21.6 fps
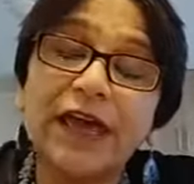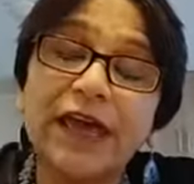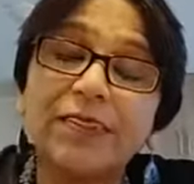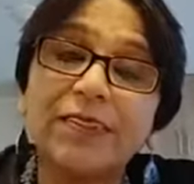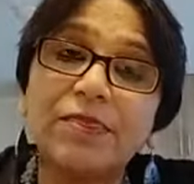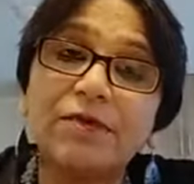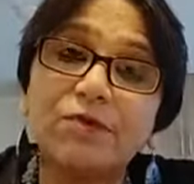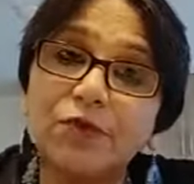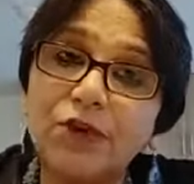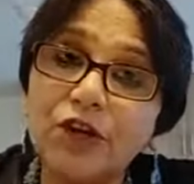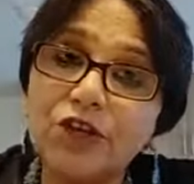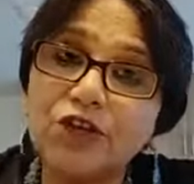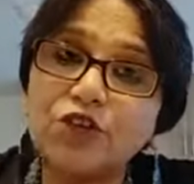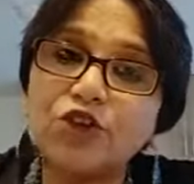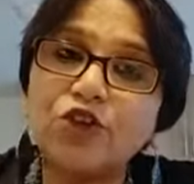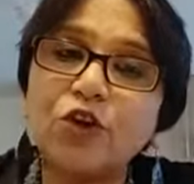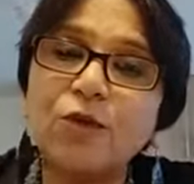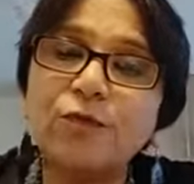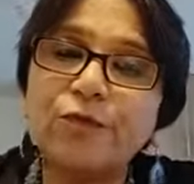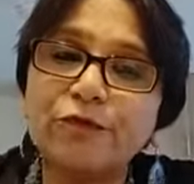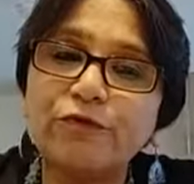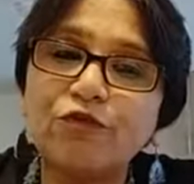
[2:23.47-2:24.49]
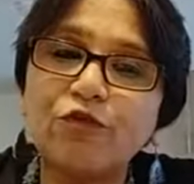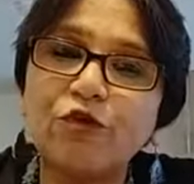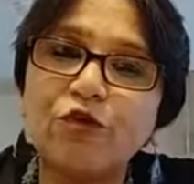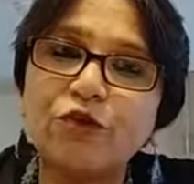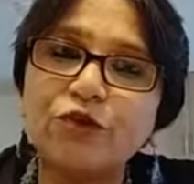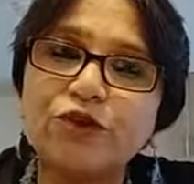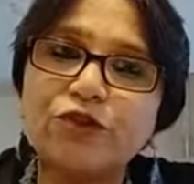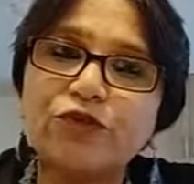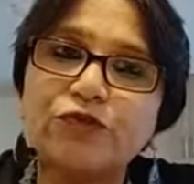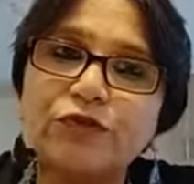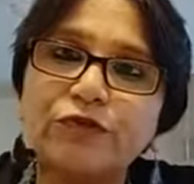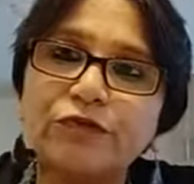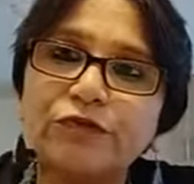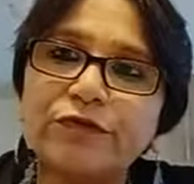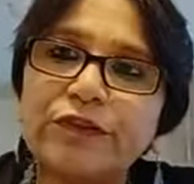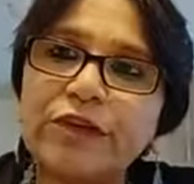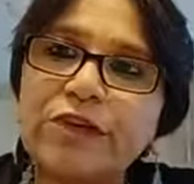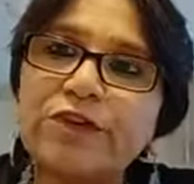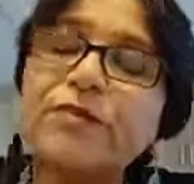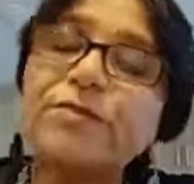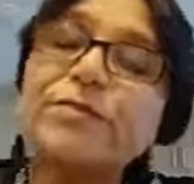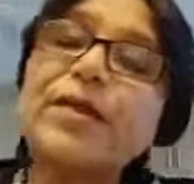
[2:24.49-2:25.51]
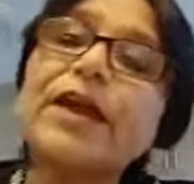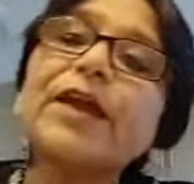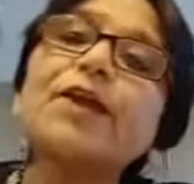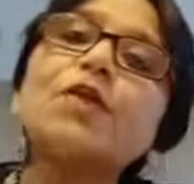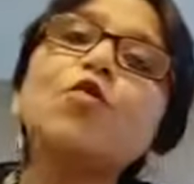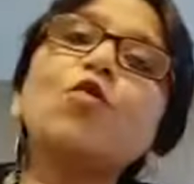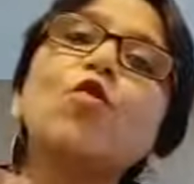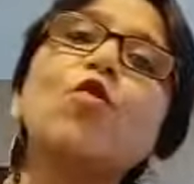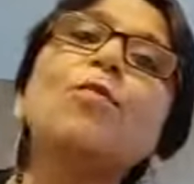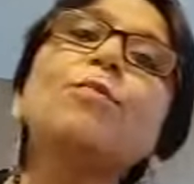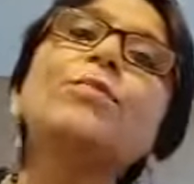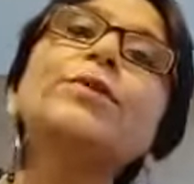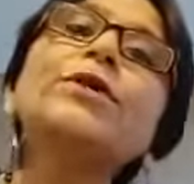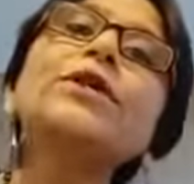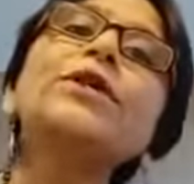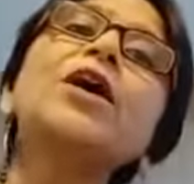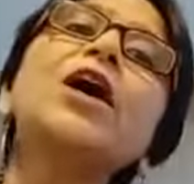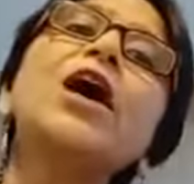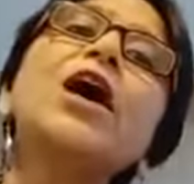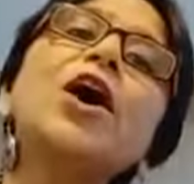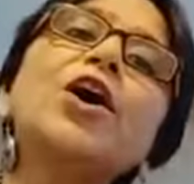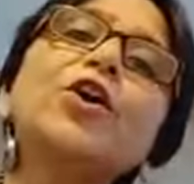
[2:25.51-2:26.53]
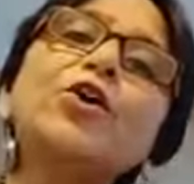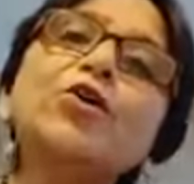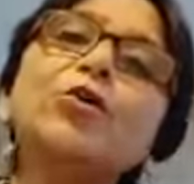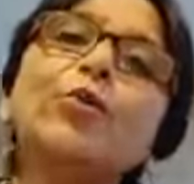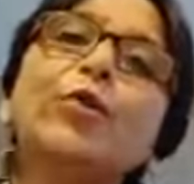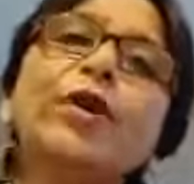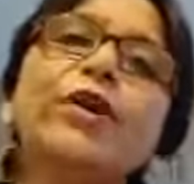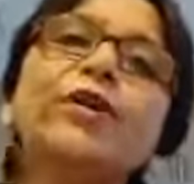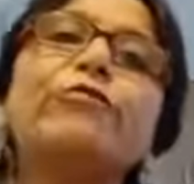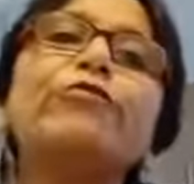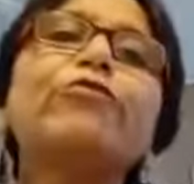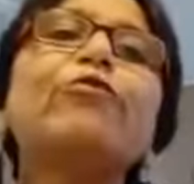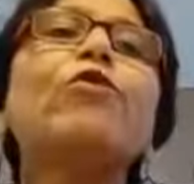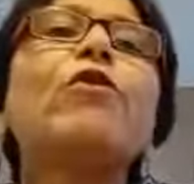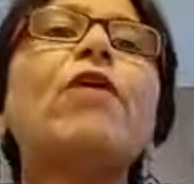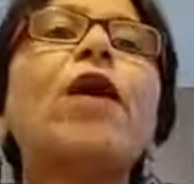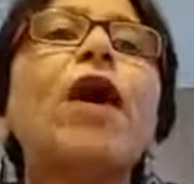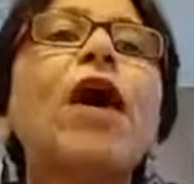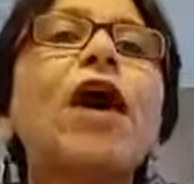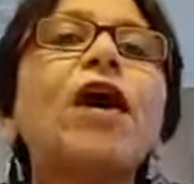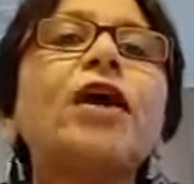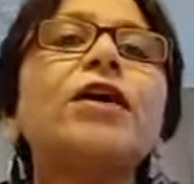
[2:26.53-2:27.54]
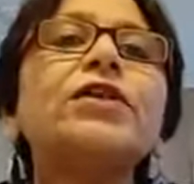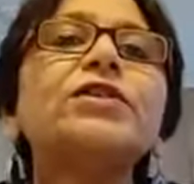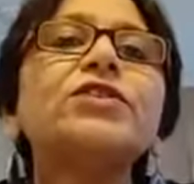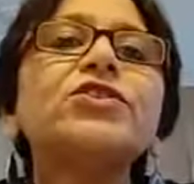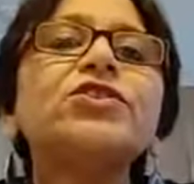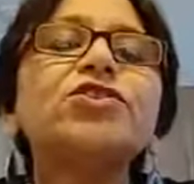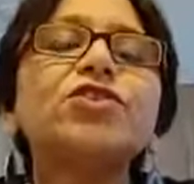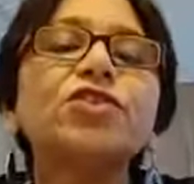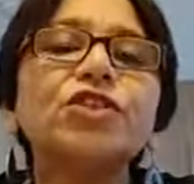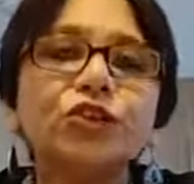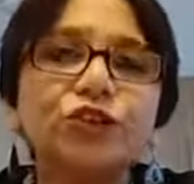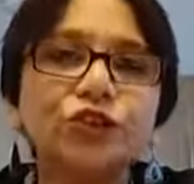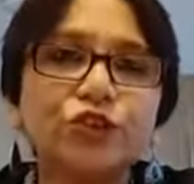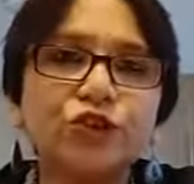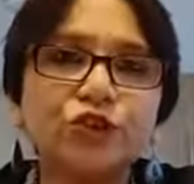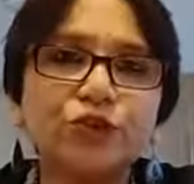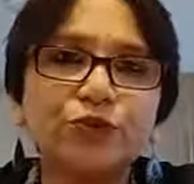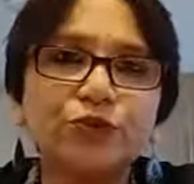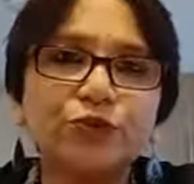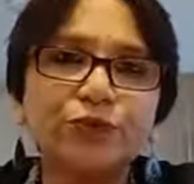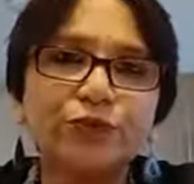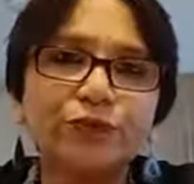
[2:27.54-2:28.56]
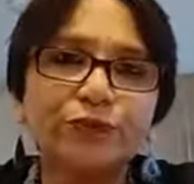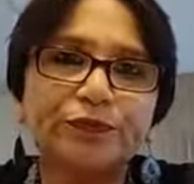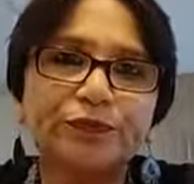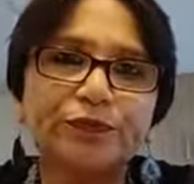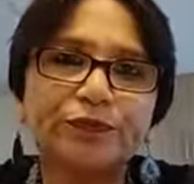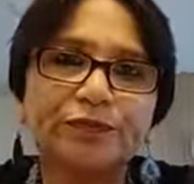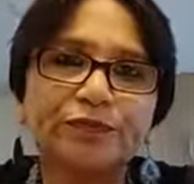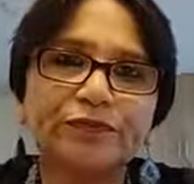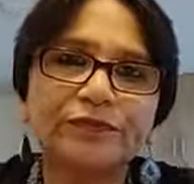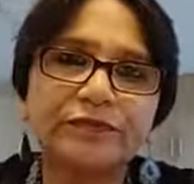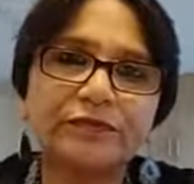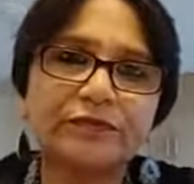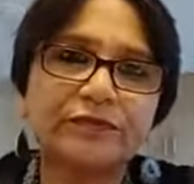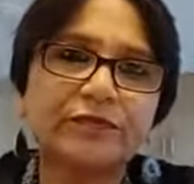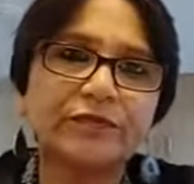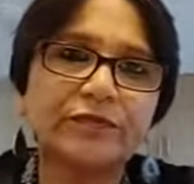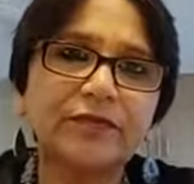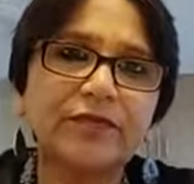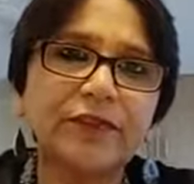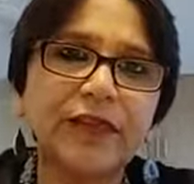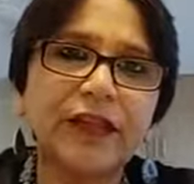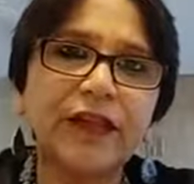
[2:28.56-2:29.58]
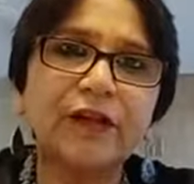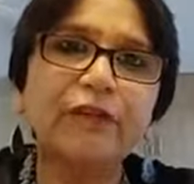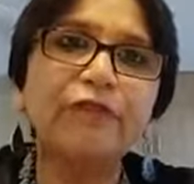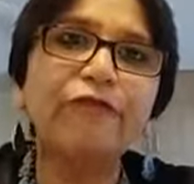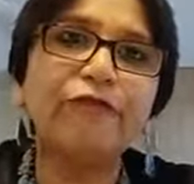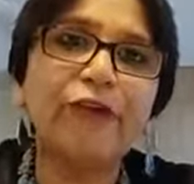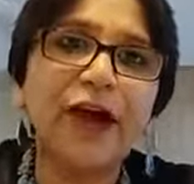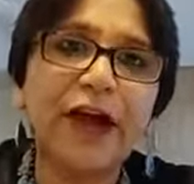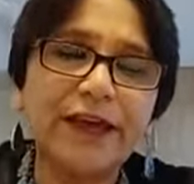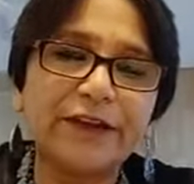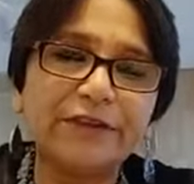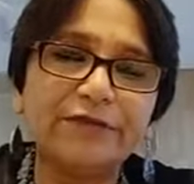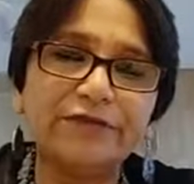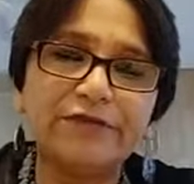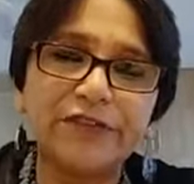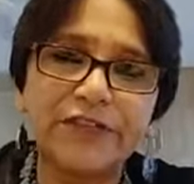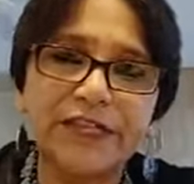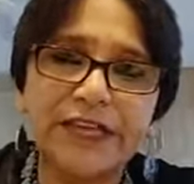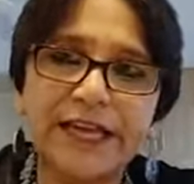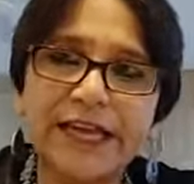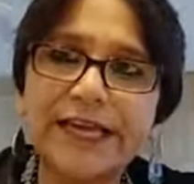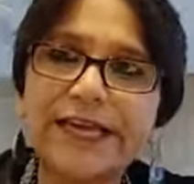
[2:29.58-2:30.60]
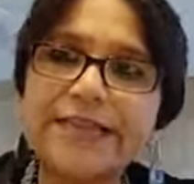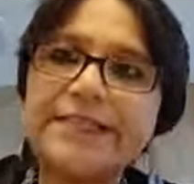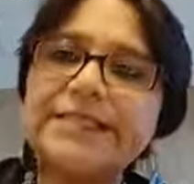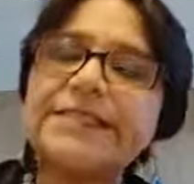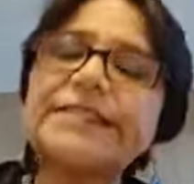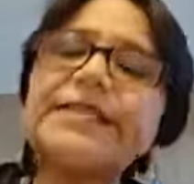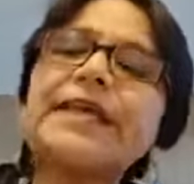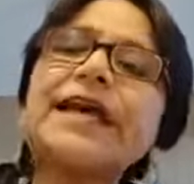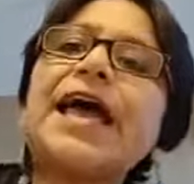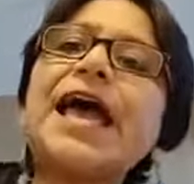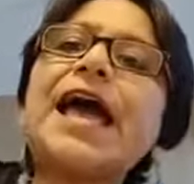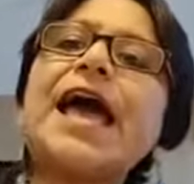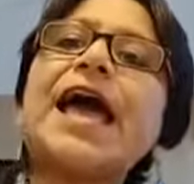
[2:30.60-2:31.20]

And the workshop, of course, will remain open 24 hours into 5 days.